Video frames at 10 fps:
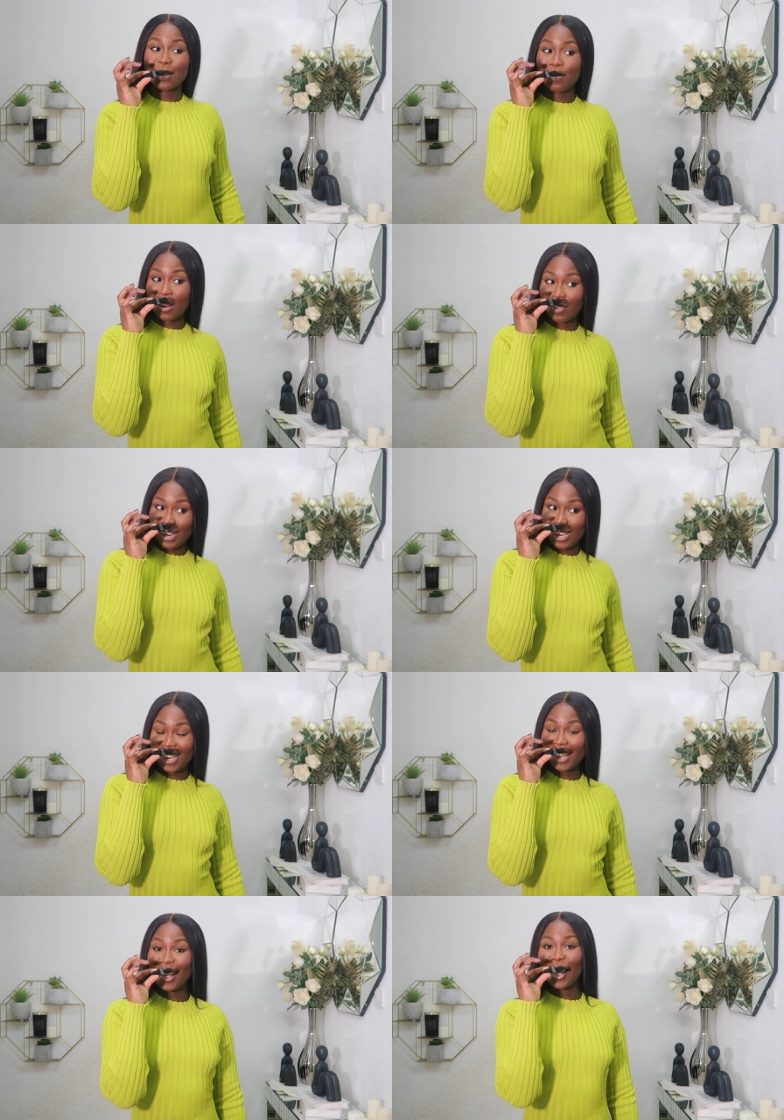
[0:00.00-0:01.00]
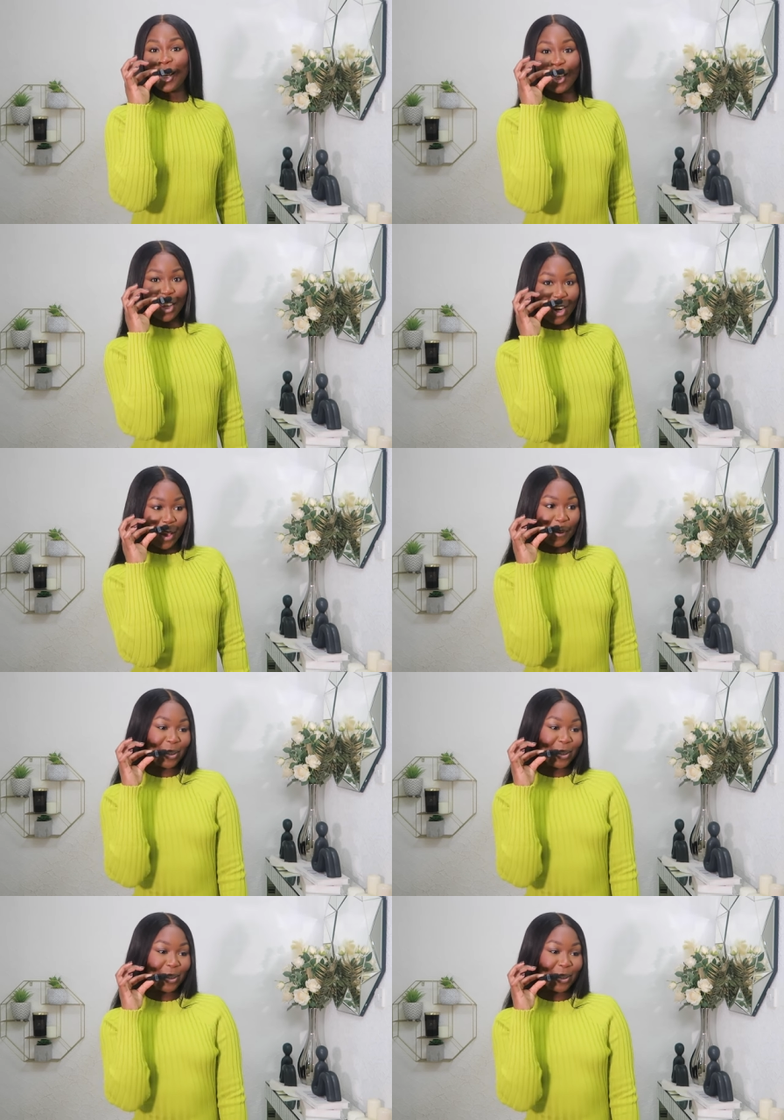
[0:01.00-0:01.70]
It's very, you know,